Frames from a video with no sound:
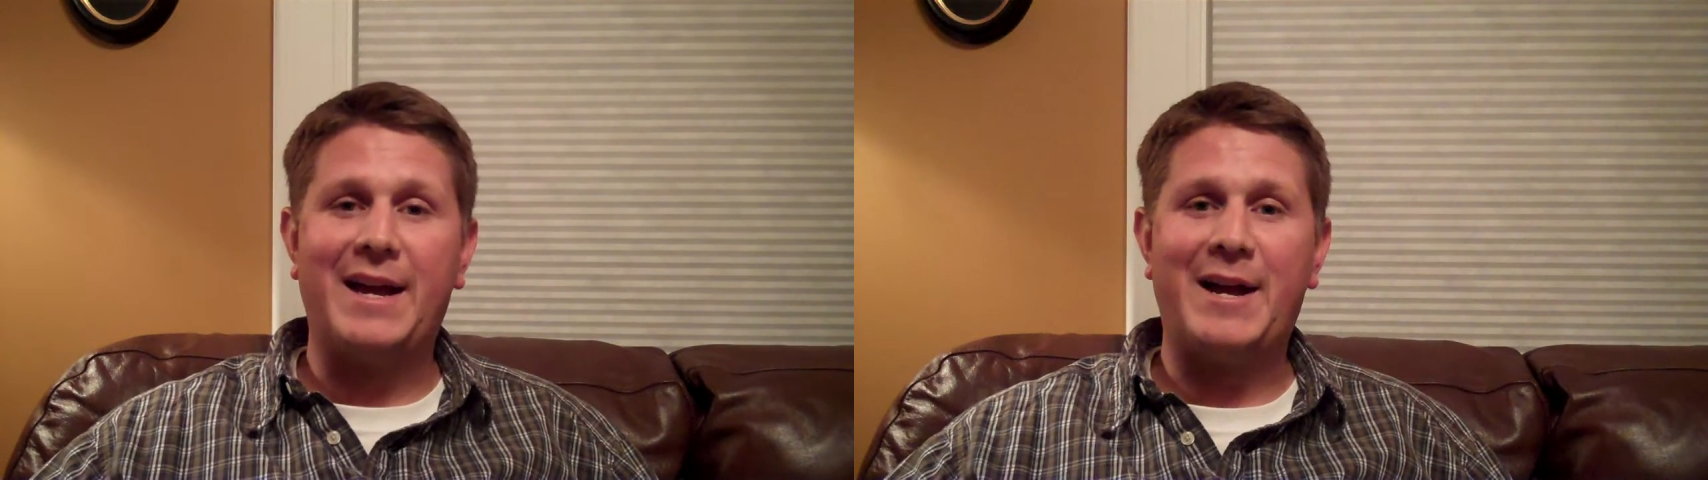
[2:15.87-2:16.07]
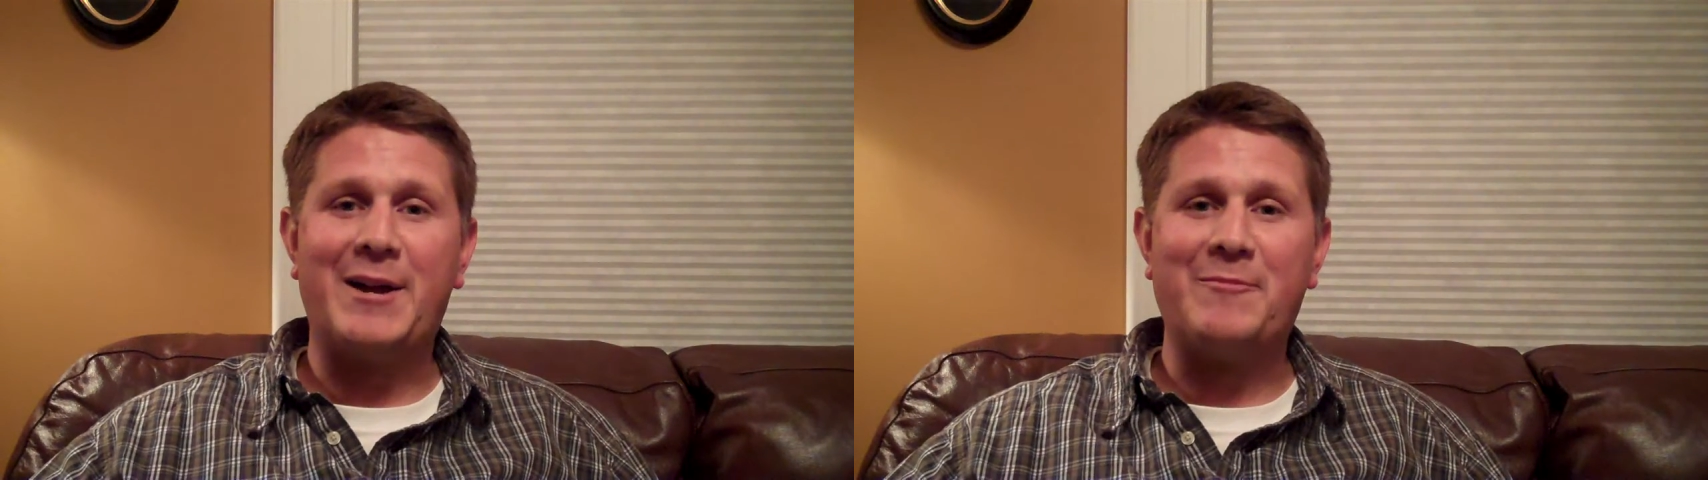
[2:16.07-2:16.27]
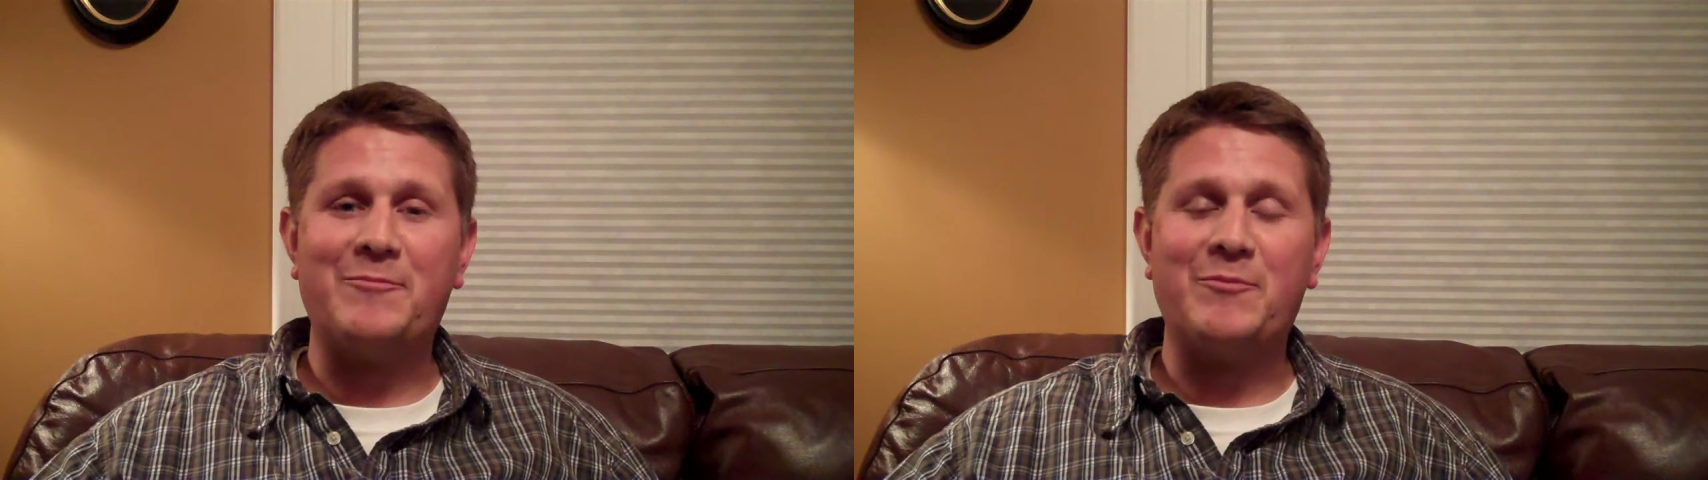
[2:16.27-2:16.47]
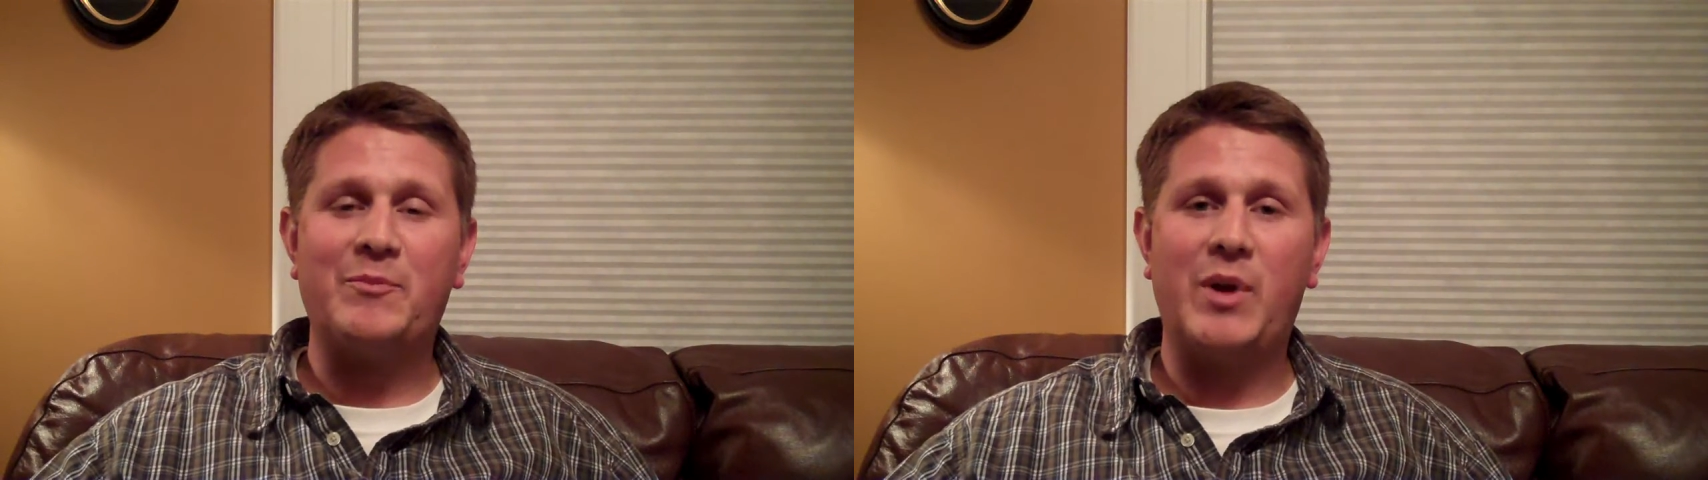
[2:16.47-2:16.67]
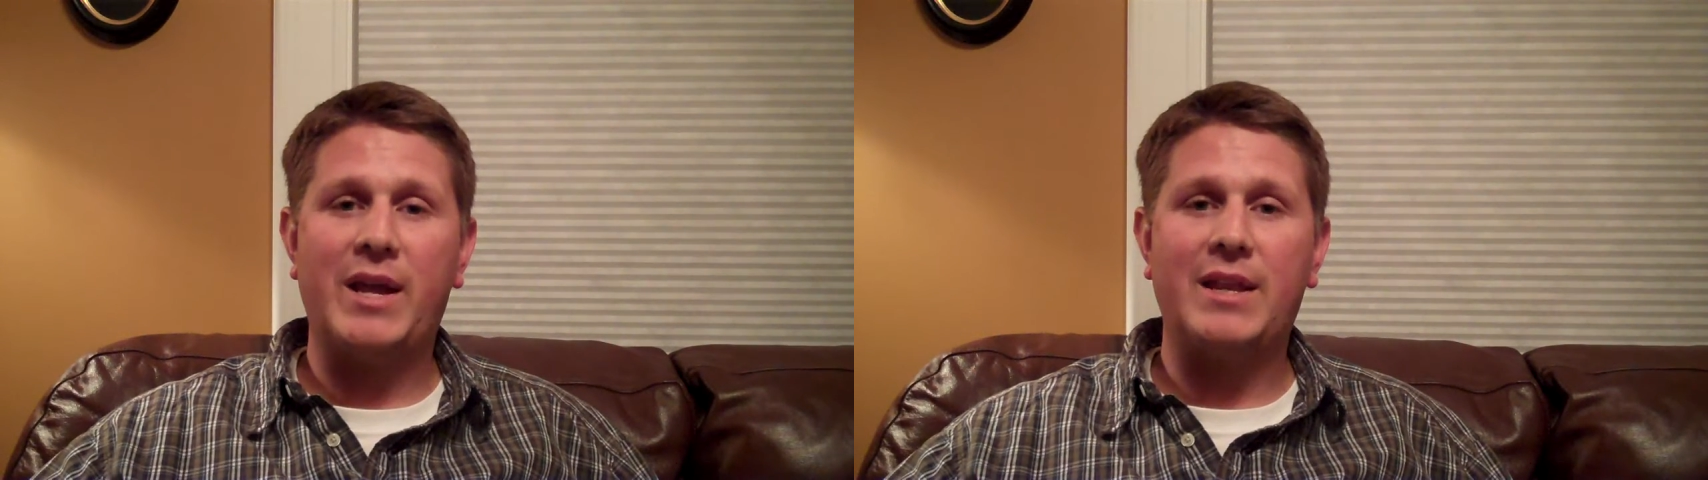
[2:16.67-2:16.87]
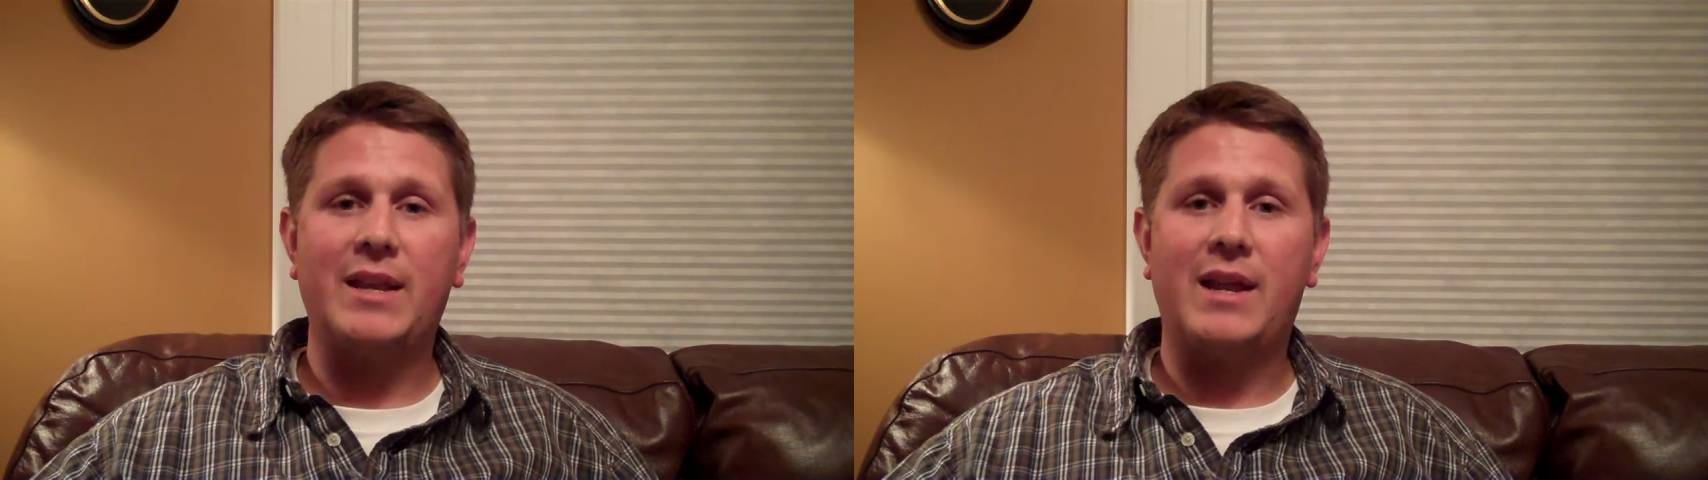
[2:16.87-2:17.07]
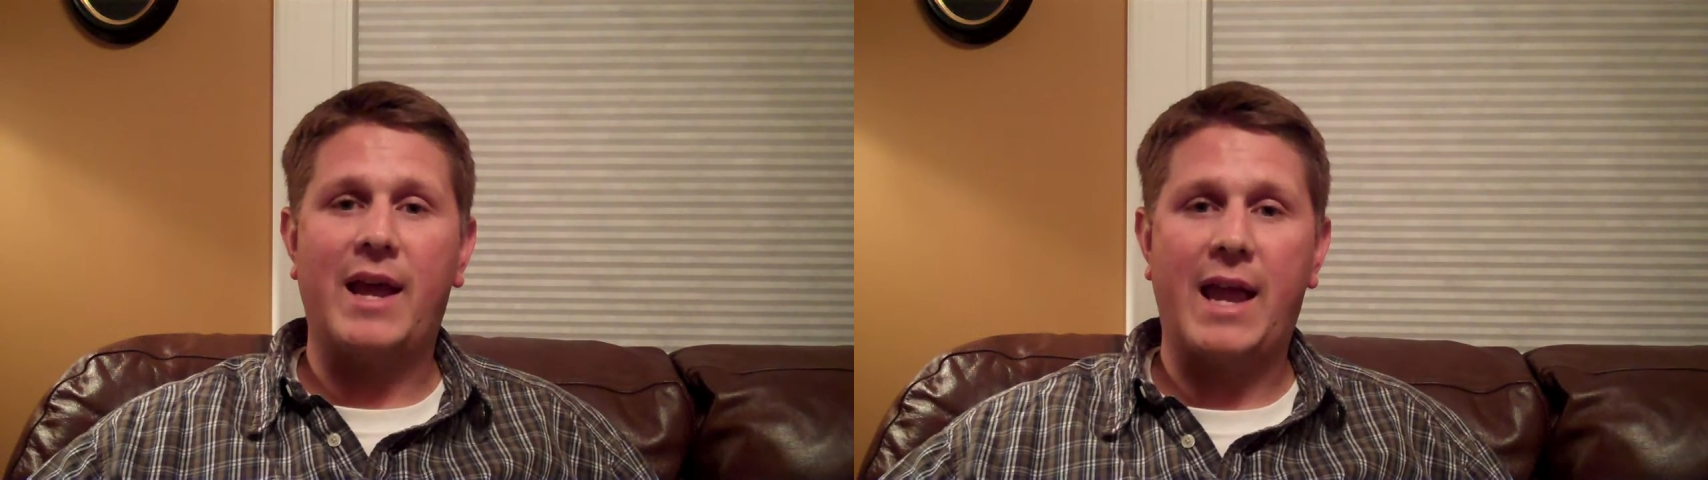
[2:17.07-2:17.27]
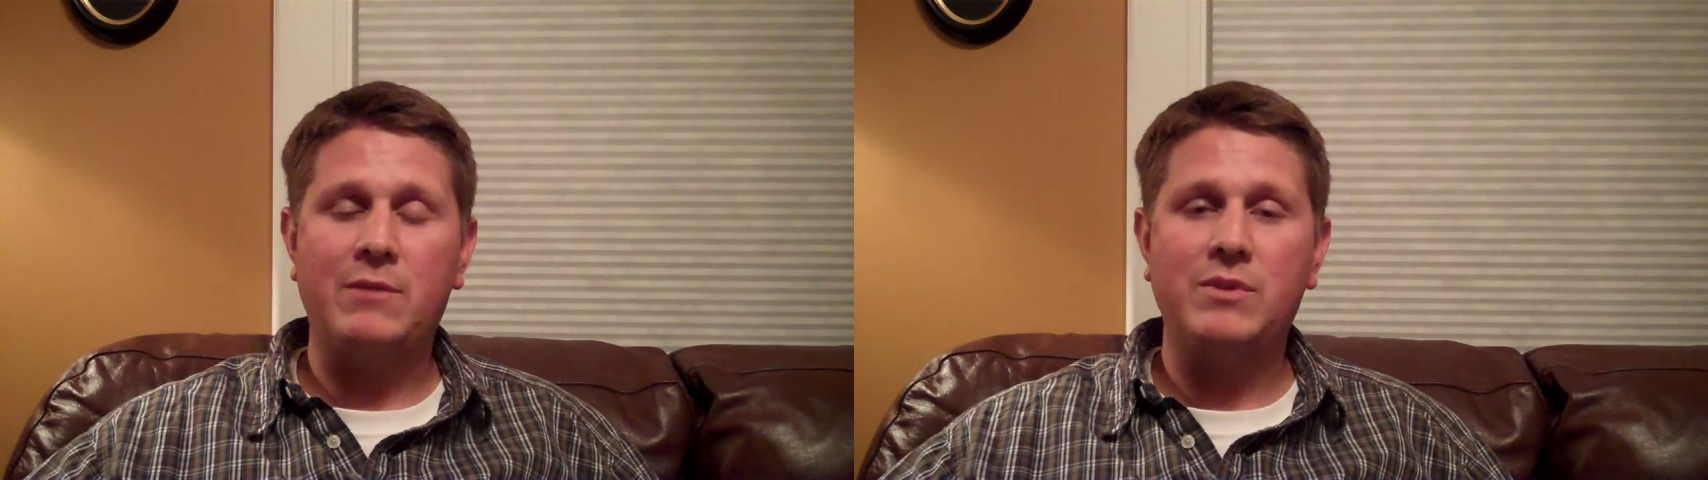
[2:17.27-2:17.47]
but
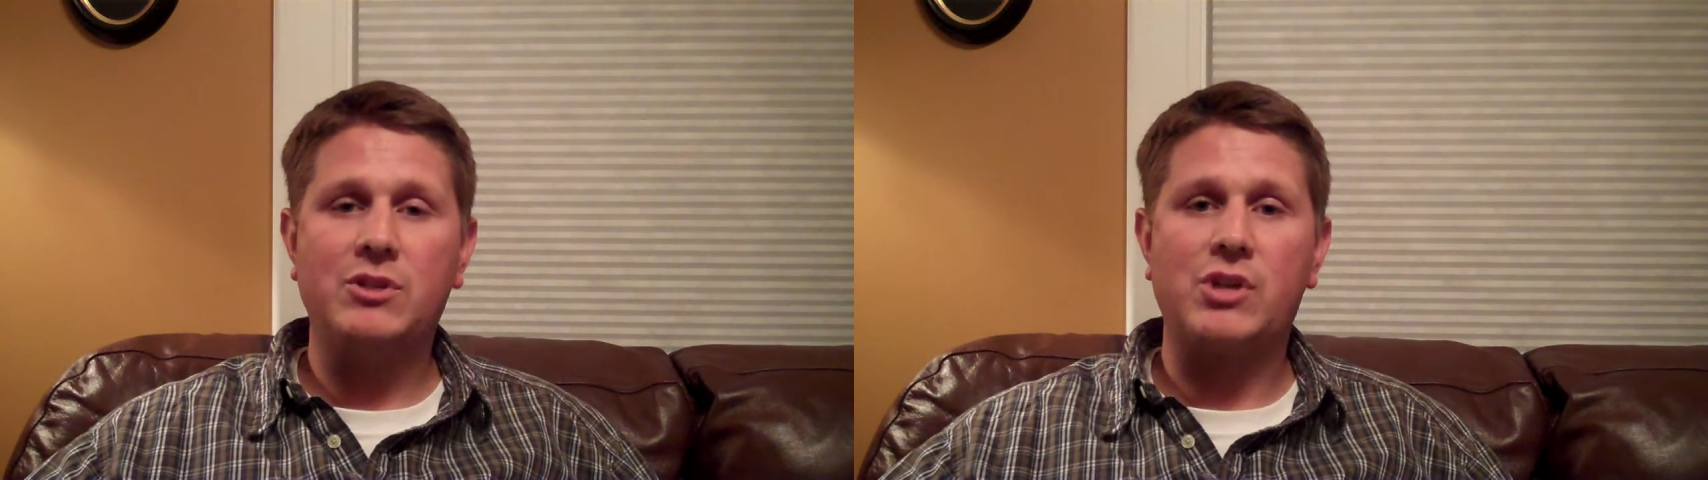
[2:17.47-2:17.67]
I handed him the